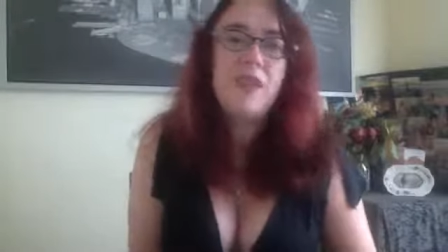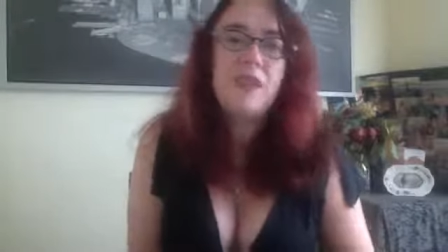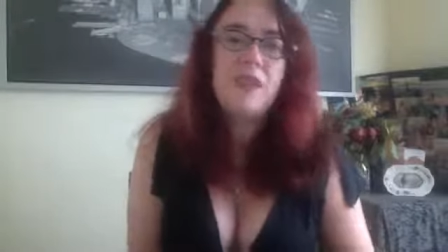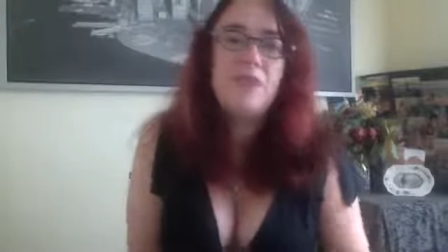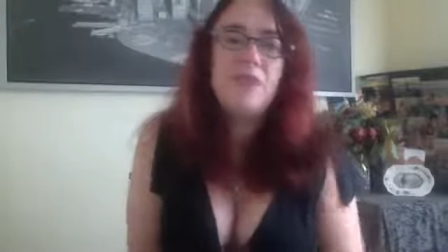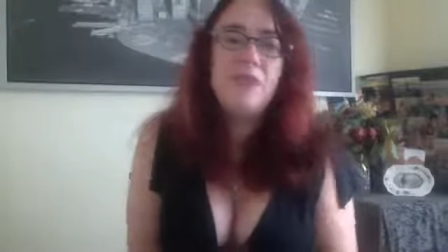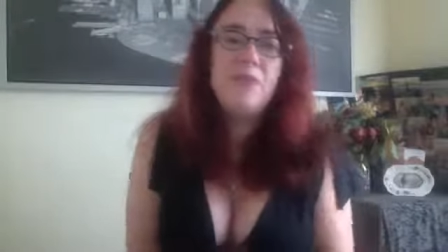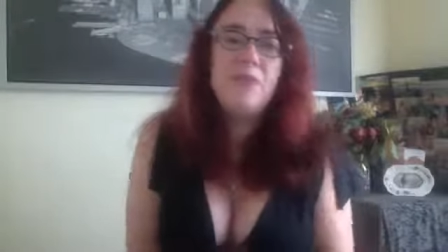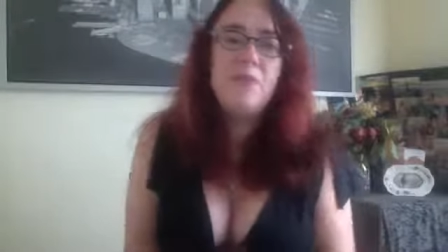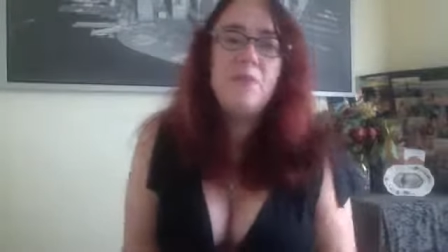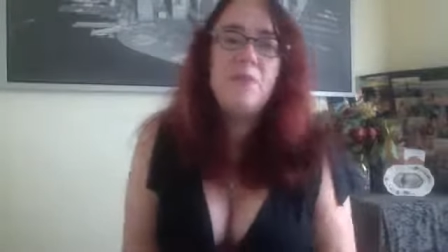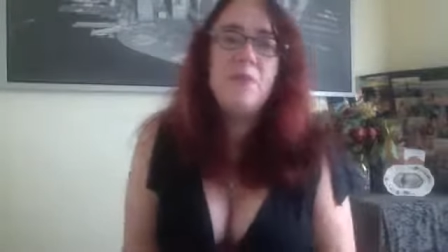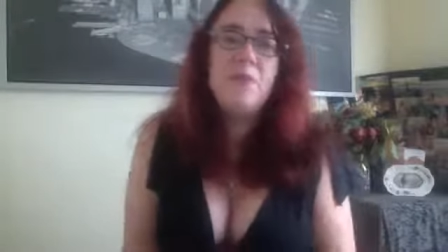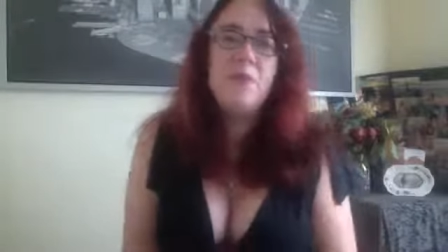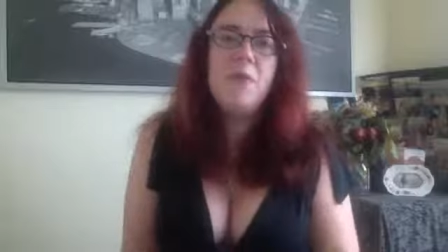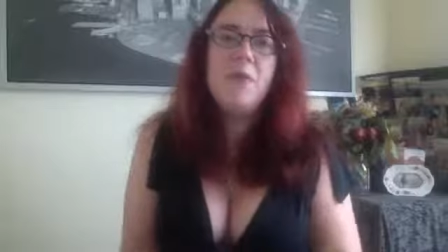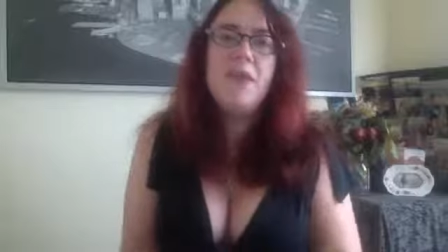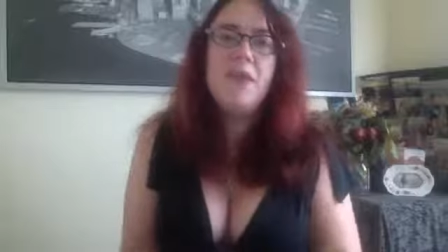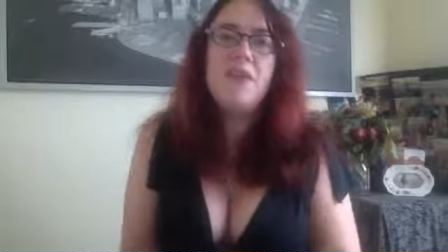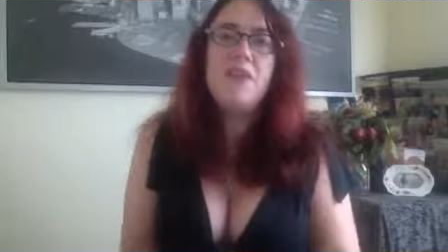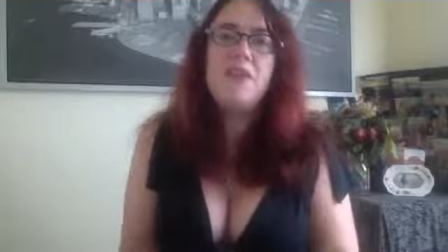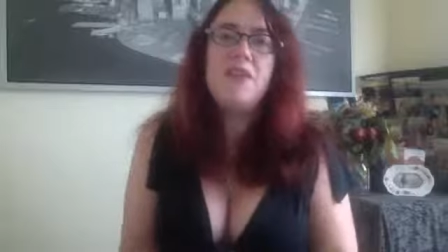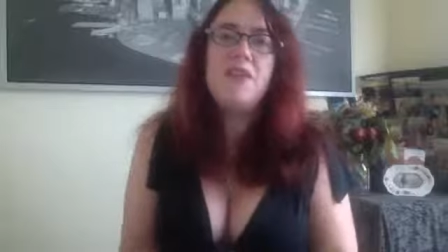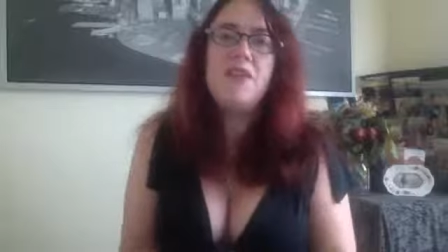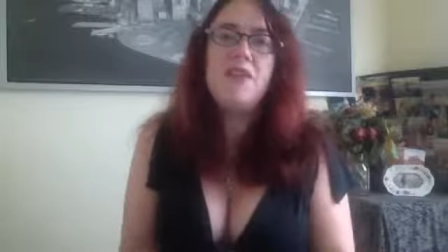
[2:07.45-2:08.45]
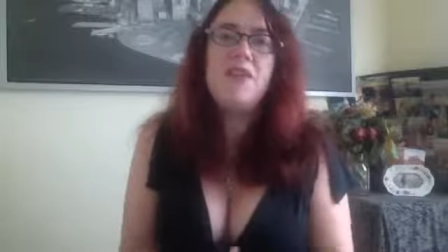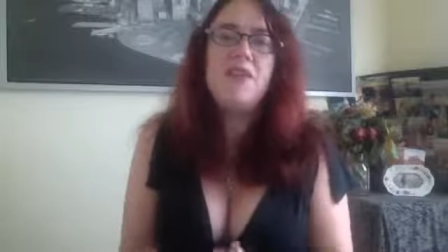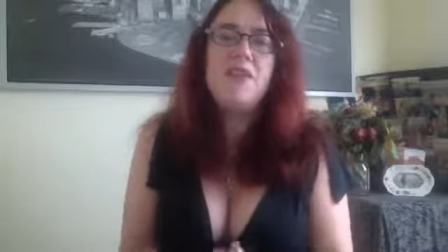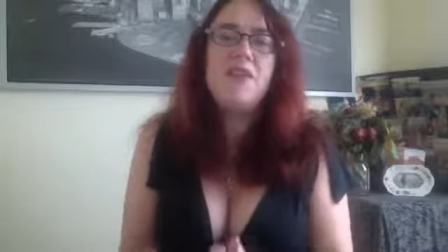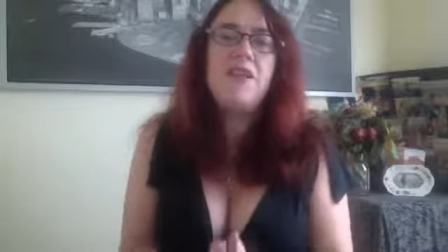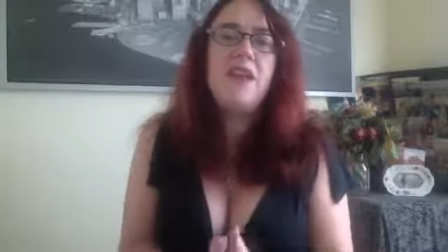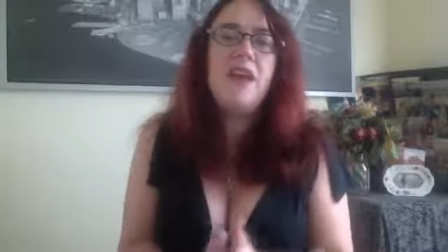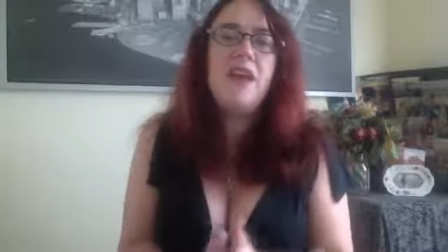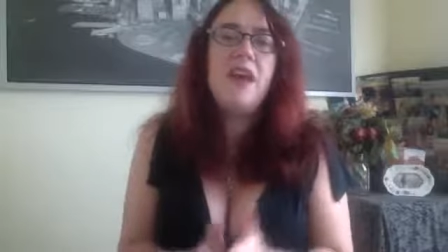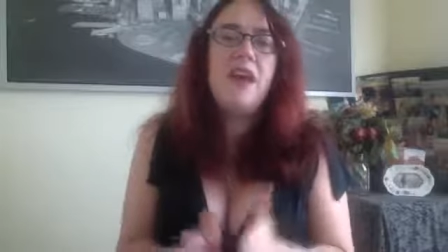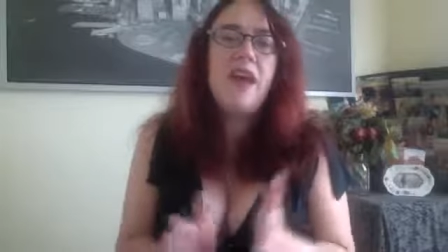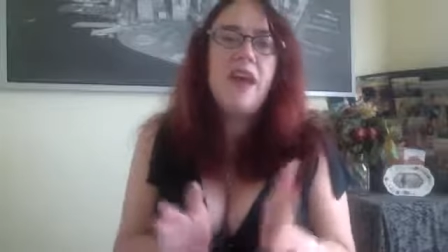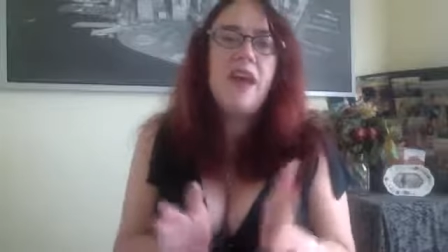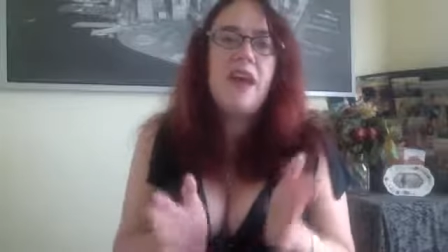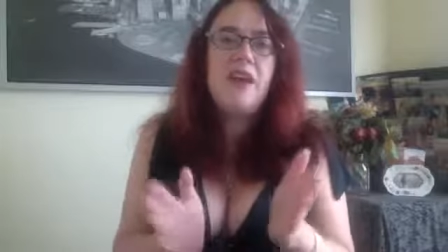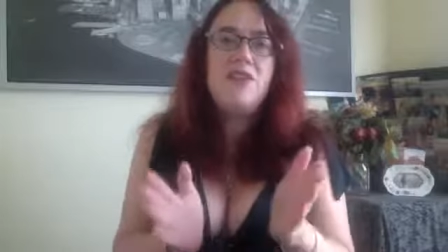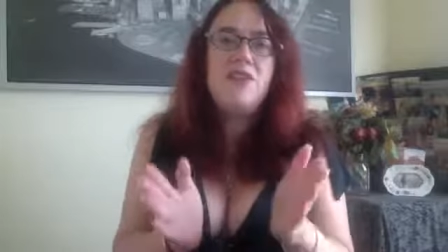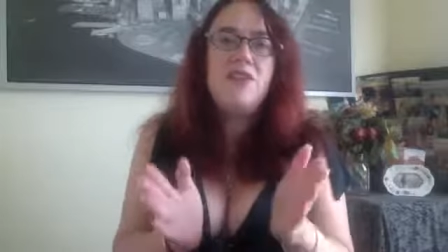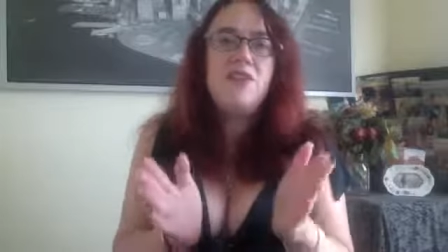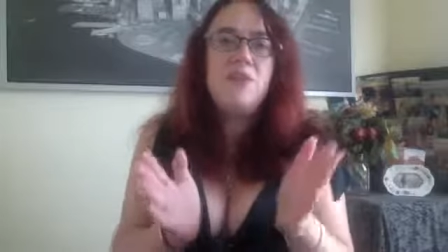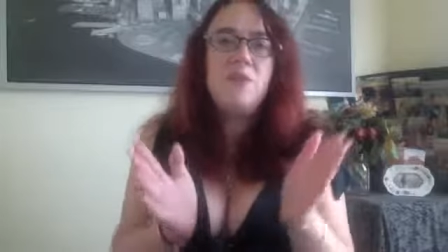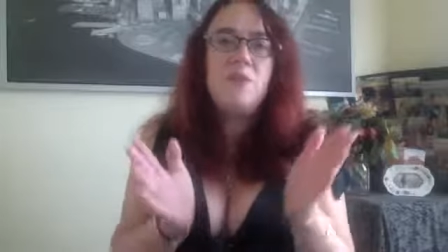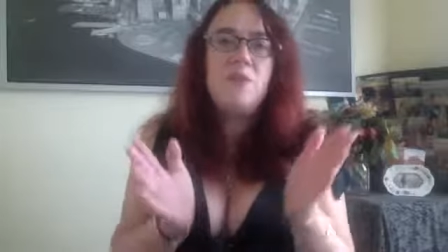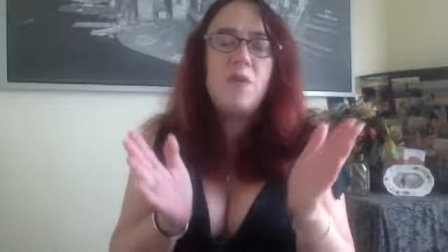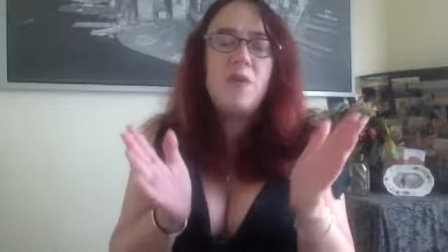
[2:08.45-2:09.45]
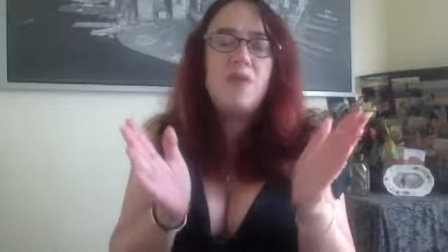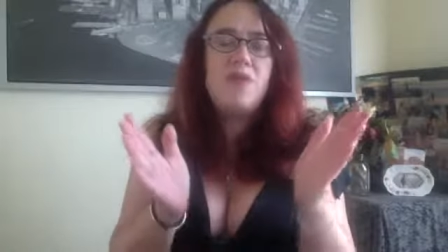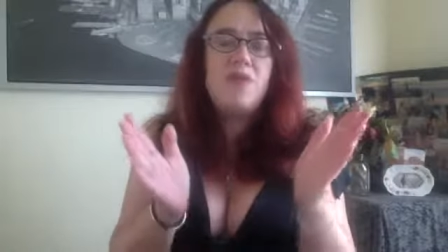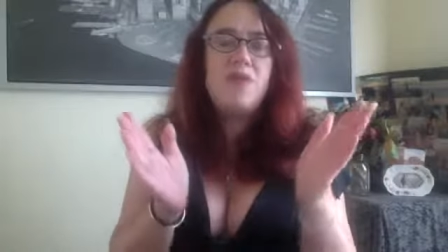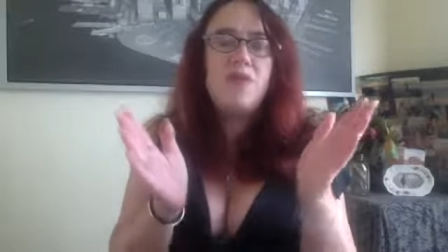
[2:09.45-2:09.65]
So before we get started, I just want